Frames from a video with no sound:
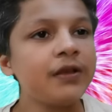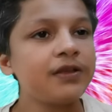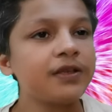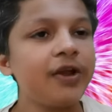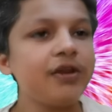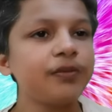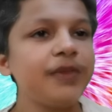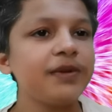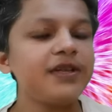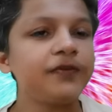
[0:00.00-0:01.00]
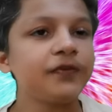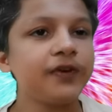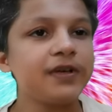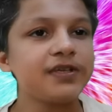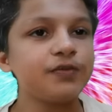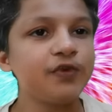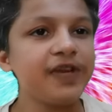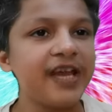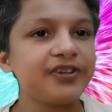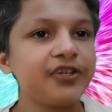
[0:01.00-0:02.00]
The Rock may be the first
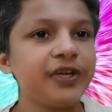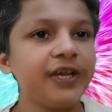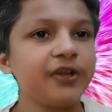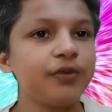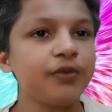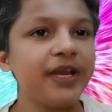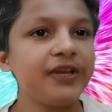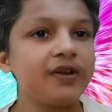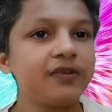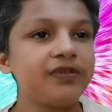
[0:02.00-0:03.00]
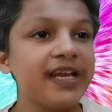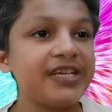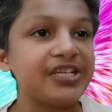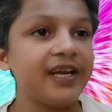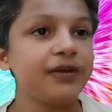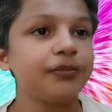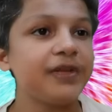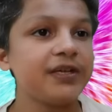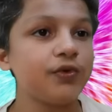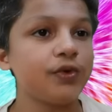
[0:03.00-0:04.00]
movie action hero made of flesh and
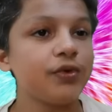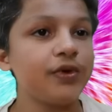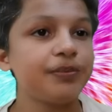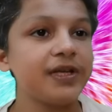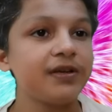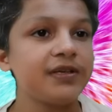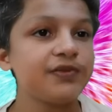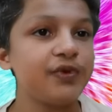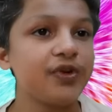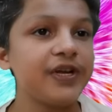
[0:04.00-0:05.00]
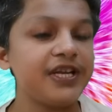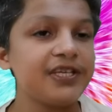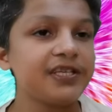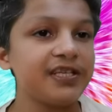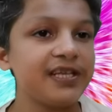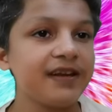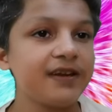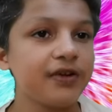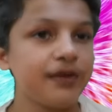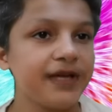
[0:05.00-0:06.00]
blood who appears more digital than
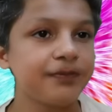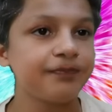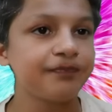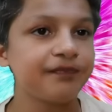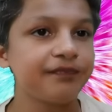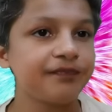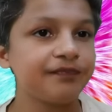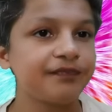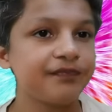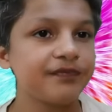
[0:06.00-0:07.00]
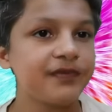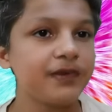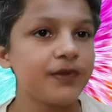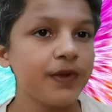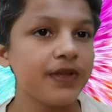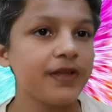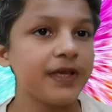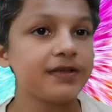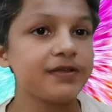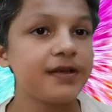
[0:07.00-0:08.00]
human. So with
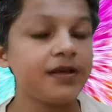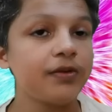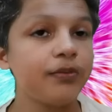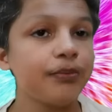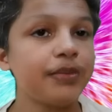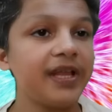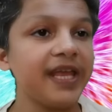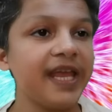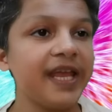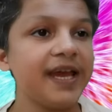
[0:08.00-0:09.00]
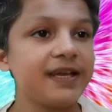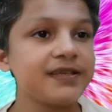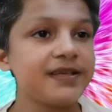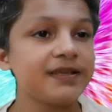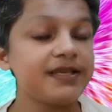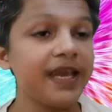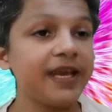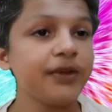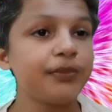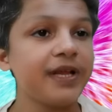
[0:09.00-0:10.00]
his bulging eyes,
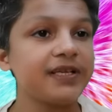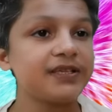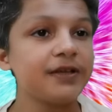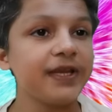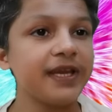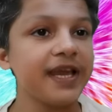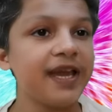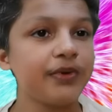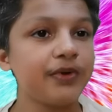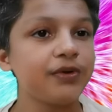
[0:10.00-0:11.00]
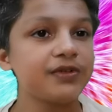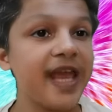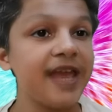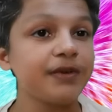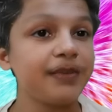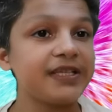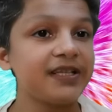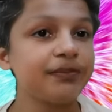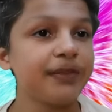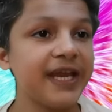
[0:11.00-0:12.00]
skinny plucked looking eyebrows, heavy
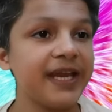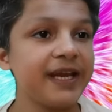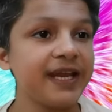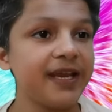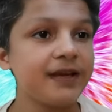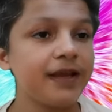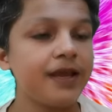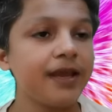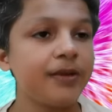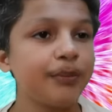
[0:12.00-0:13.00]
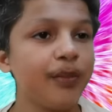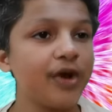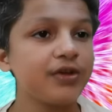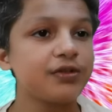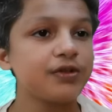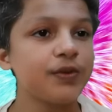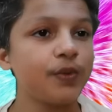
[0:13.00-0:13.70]
metal mane and monotone